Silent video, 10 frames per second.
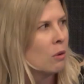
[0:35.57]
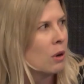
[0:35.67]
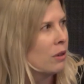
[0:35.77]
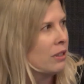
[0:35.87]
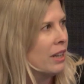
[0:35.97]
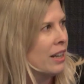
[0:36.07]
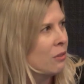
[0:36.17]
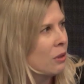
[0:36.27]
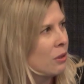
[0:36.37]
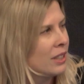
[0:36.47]
We
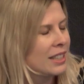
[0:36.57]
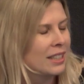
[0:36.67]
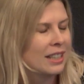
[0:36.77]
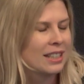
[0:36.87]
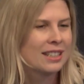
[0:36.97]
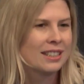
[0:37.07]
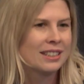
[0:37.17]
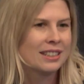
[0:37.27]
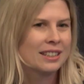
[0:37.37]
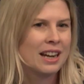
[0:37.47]
will discuss
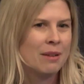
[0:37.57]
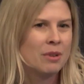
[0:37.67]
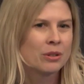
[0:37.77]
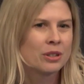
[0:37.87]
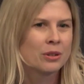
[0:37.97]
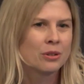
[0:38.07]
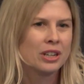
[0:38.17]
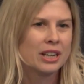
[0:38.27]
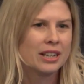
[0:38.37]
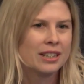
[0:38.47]
the amicus
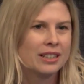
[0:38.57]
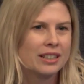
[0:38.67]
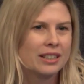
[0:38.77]
curiae